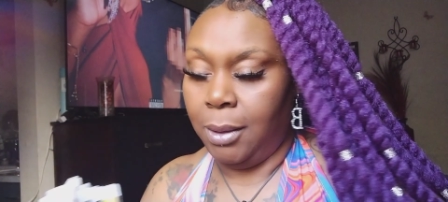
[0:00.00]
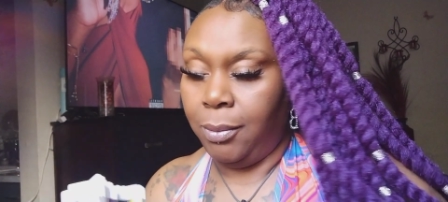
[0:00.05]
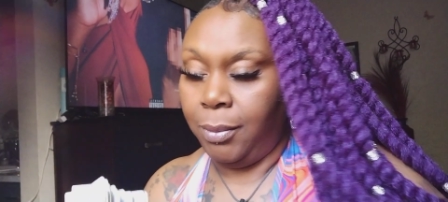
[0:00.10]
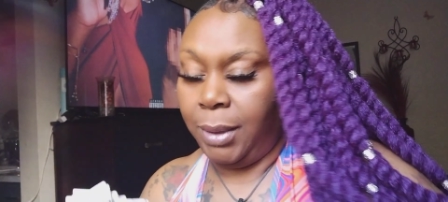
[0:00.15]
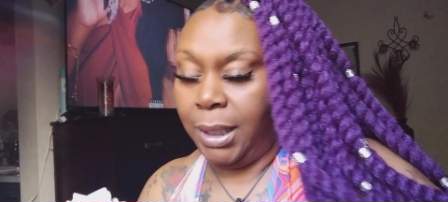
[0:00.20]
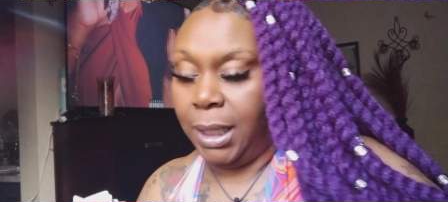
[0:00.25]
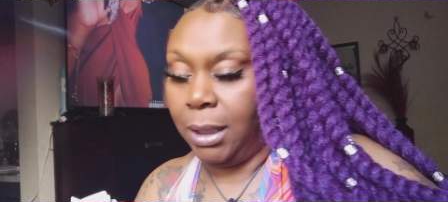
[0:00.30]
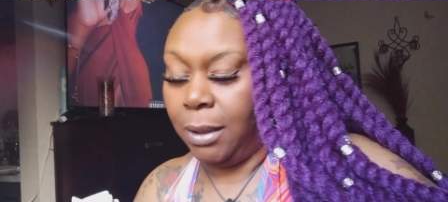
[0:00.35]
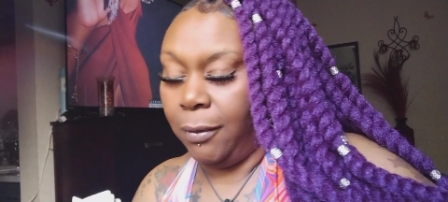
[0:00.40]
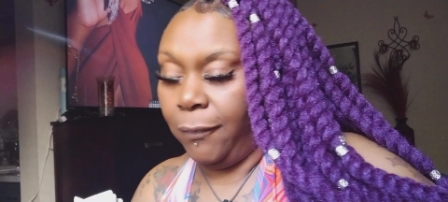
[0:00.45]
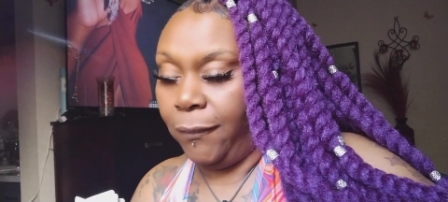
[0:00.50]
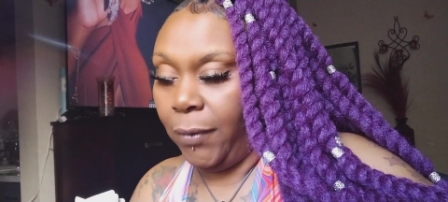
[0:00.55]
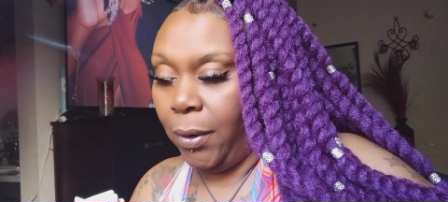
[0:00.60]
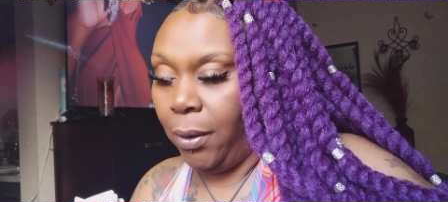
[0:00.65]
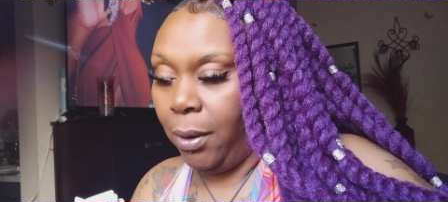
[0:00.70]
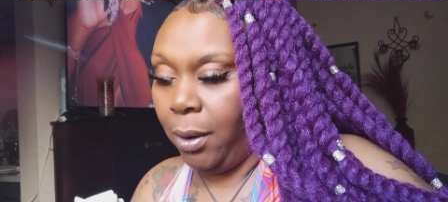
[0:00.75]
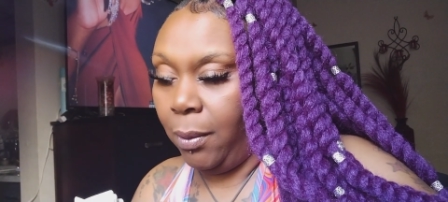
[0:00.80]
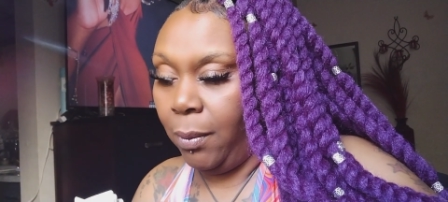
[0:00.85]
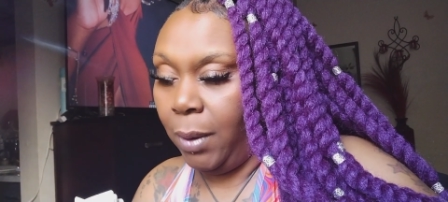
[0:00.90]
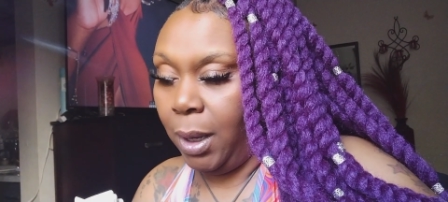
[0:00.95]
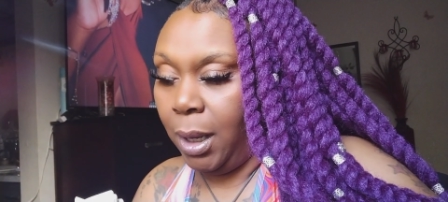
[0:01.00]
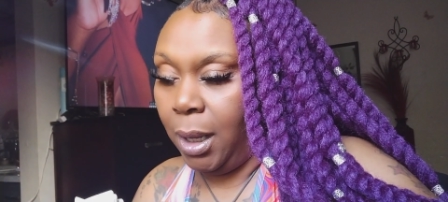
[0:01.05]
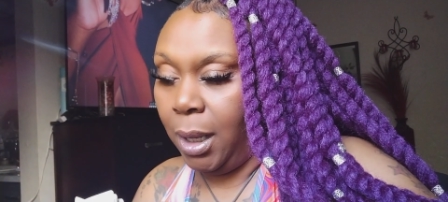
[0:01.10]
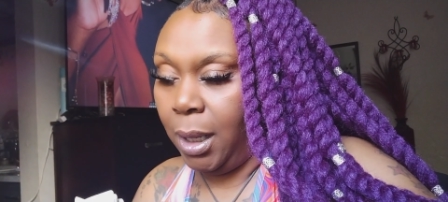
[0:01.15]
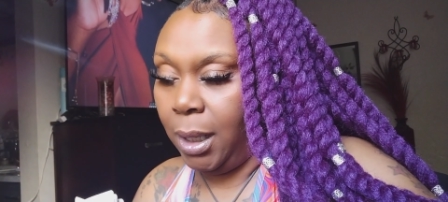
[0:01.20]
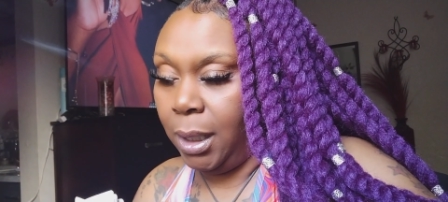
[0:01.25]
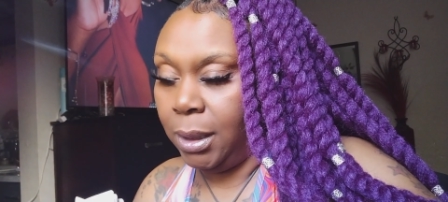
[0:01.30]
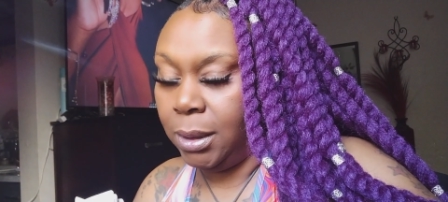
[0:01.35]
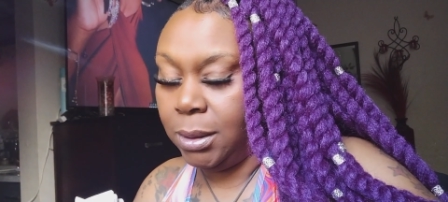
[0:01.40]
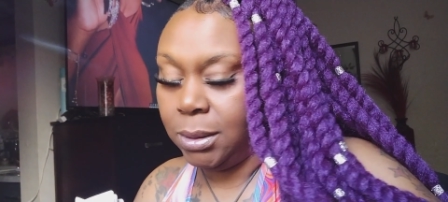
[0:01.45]
We get the four
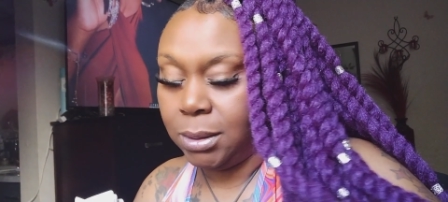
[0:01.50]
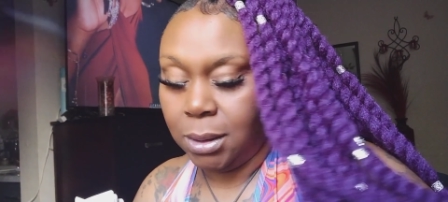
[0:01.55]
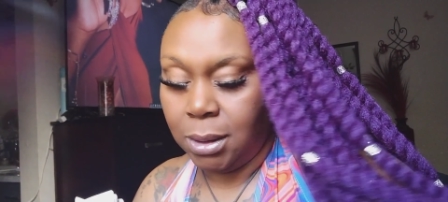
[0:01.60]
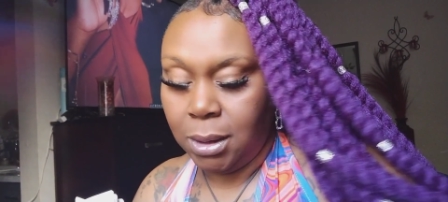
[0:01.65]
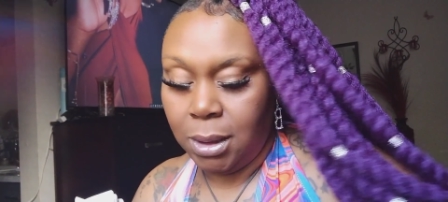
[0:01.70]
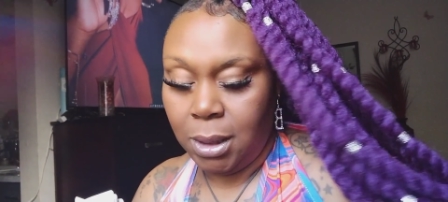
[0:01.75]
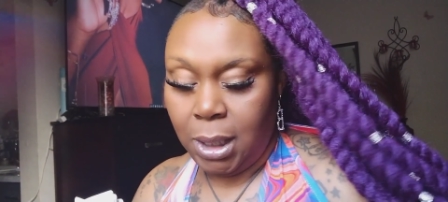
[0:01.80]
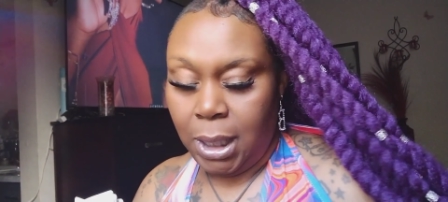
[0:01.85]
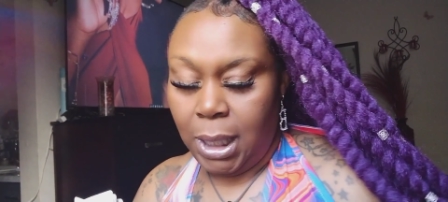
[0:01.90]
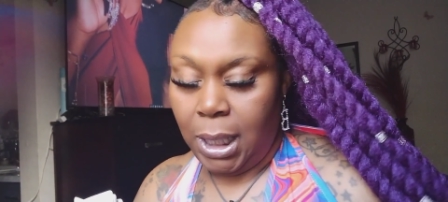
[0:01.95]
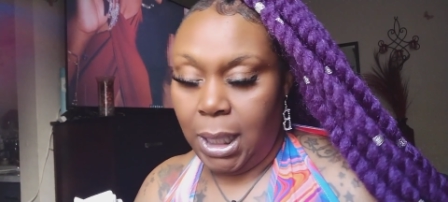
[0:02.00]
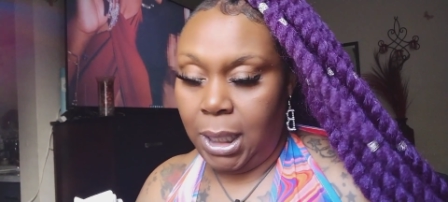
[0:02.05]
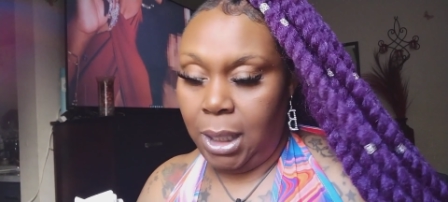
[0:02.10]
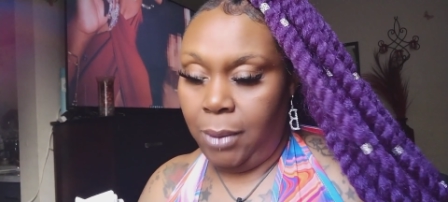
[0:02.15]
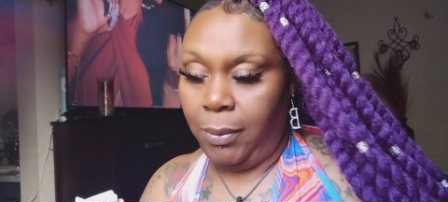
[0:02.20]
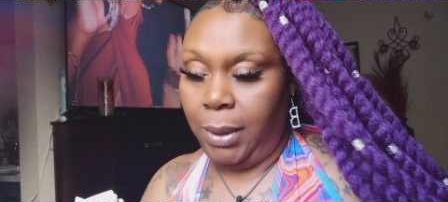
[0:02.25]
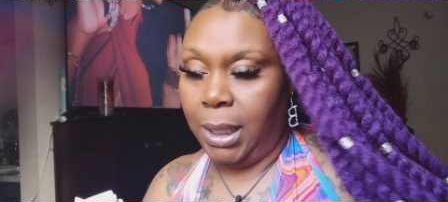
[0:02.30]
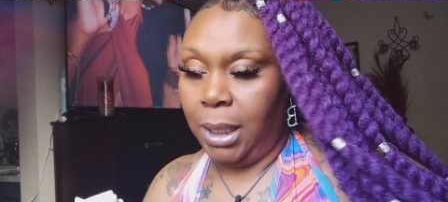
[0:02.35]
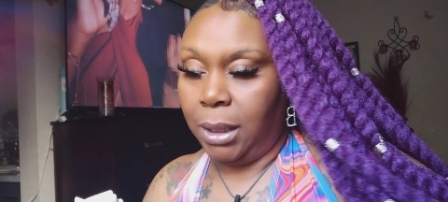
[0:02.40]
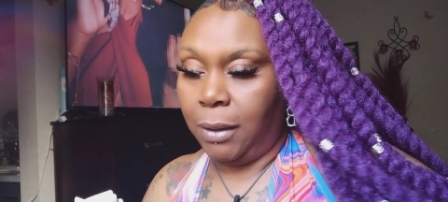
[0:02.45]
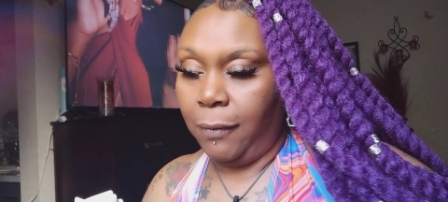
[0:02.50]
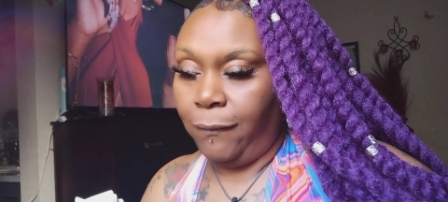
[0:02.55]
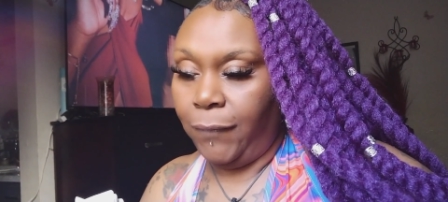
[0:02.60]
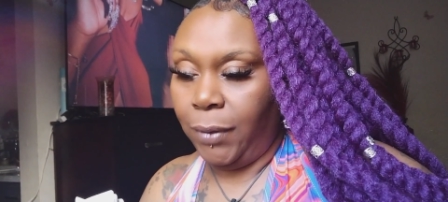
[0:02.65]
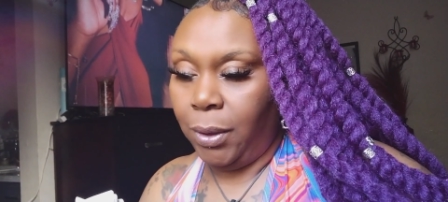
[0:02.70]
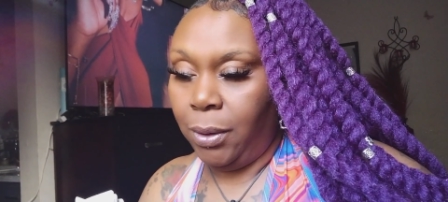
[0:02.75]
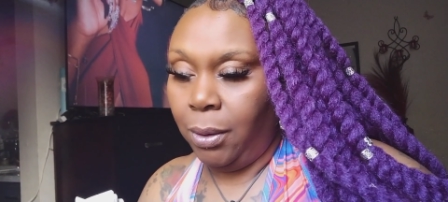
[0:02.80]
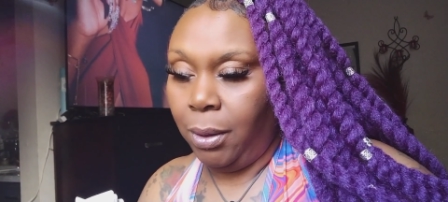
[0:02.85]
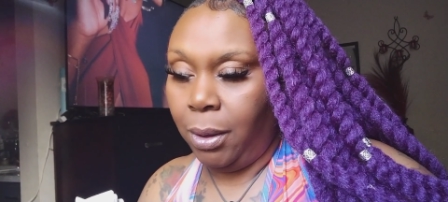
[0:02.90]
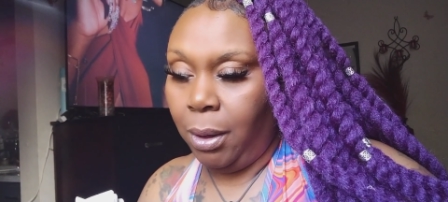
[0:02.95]
wands. And then we get the
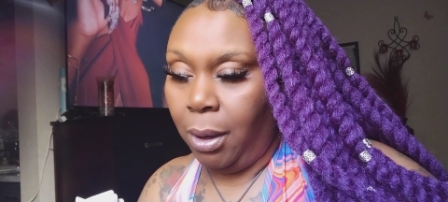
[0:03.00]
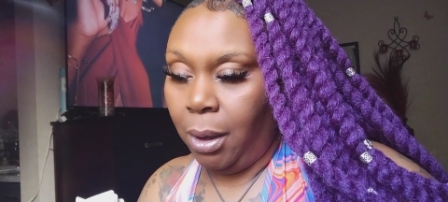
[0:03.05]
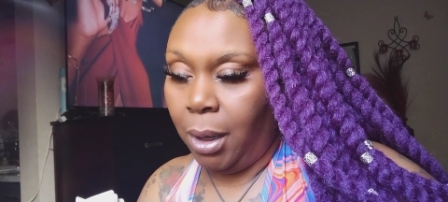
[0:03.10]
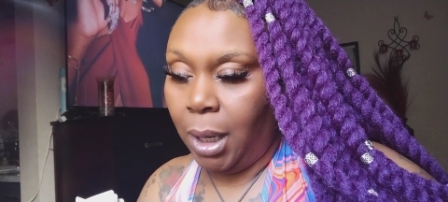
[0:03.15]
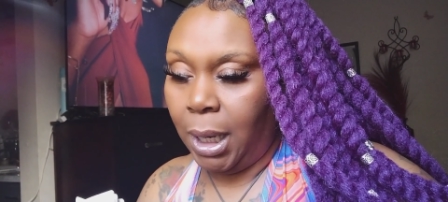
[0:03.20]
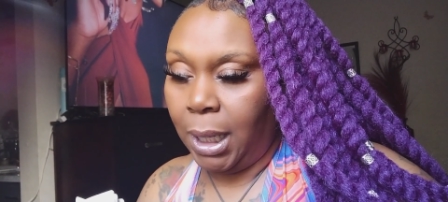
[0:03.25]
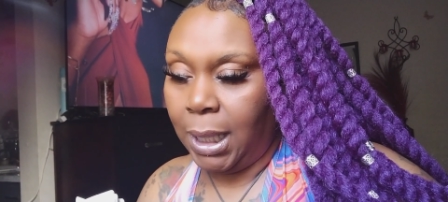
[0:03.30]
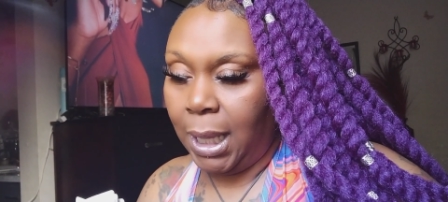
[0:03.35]
Fool card.